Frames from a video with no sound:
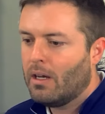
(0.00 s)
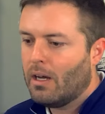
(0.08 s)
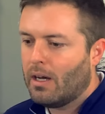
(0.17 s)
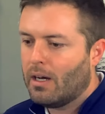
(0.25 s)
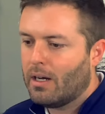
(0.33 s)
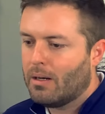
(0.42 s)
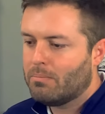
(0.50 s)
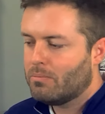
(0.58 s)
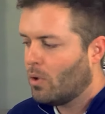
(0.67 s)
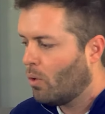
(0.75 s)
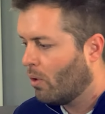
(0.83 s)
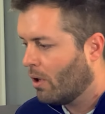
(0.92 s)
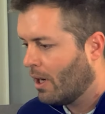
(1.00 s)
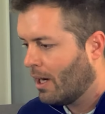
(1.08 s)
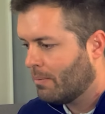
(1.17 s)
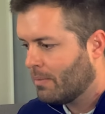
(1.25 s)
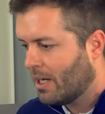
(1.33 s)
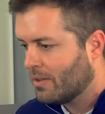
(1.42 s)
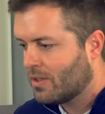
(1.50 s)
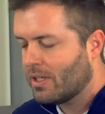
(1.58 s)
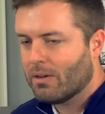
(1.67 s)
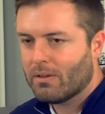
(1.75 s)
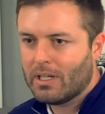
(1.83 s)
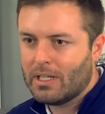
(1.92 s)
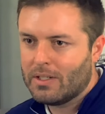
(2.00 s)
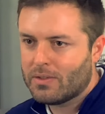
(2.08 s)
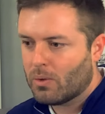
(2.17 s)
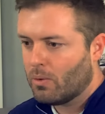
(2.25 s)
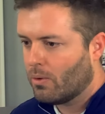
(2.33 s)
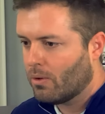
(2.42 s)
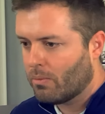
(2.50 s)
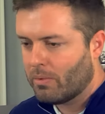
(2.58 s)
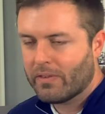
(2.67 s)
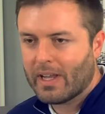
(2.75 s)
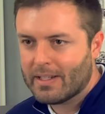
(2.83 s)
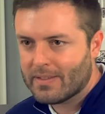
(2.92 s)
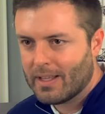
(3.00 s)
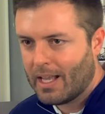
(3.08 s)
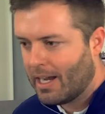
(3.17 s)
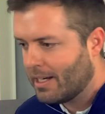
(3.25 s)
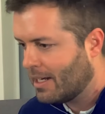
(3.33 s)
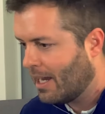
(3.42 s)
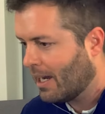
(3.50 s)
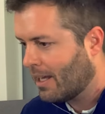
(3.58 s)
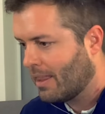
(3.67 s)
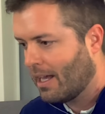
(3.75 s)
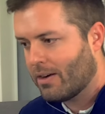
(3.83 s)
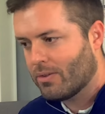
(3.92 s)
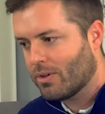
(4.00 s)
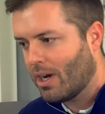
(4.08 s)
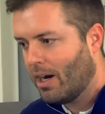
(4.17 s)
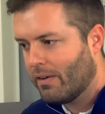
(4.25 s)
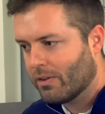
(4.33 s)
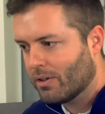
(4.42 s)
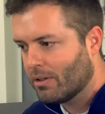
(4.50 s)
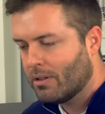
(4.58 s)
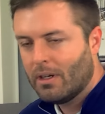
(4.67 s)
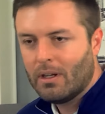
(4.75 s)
or a series, or we've got slide deck that'll cover